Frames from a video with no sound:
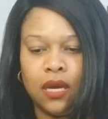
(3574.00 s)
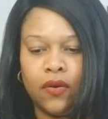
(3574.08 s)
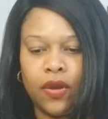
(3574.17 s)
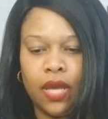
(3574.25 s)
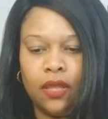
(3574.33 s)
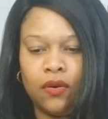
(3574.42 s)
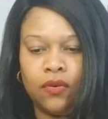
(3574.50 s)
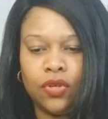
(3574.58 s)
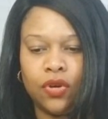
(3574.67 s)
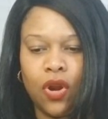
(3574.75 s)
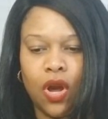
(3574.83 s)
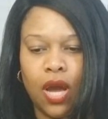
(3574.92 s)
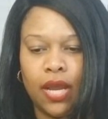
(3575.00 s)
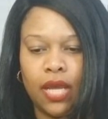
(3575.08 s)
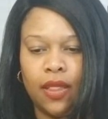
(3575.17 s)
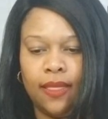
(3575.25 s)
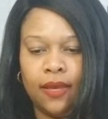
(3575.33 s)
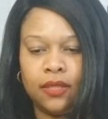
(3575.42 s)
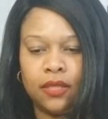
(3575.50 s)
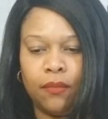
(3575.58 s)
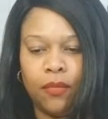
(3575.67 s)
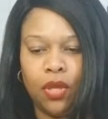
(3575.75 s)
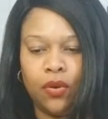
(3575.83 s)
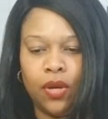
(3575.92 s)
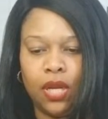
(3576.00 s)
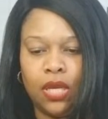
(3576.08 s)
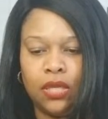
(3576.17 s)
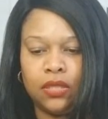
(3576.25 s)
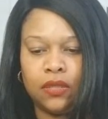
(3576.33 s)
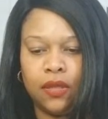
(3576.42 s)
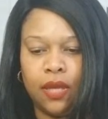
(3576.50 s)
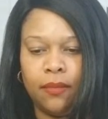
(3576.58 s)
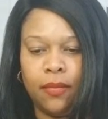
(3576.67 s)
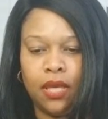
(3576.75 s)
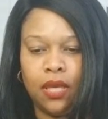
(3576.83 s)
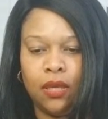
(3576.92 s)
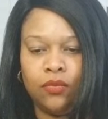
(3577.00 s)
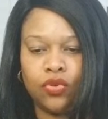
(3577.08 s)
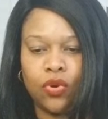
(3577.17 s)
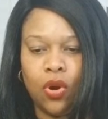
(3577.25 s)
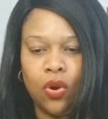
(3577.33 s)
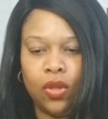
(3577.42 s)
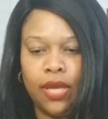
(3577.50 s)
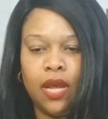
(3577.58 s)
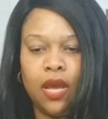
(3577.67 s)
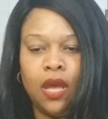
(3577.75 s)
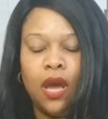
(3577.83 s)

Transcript: okay, those are not in this community. So let me keep trolling.